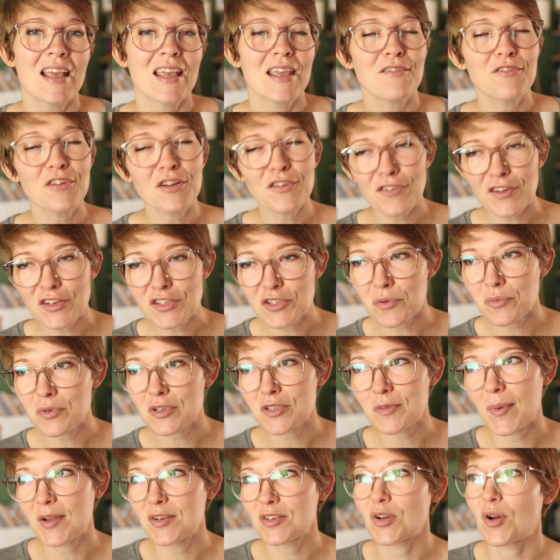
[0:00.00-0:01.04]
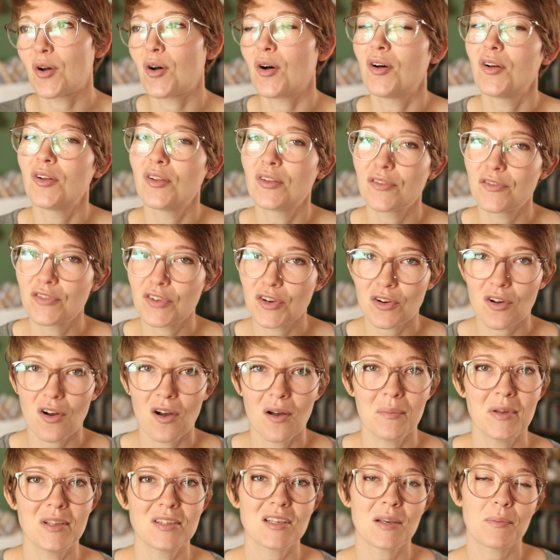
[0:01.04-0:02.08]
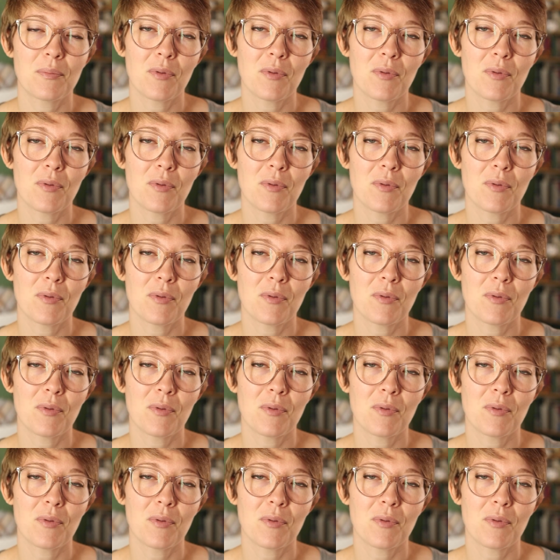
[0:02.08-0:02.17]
Even if I don't respond to all of your comments,